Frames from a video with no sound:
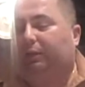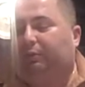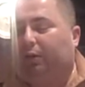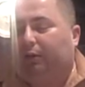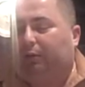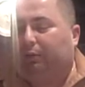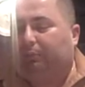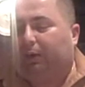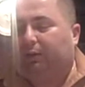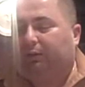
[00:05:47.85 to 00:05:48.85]
And this
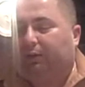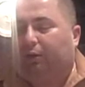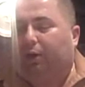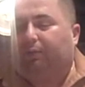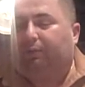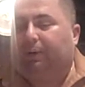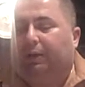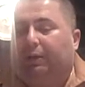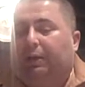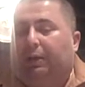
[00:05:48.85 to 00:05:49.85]
part gets very hard for me.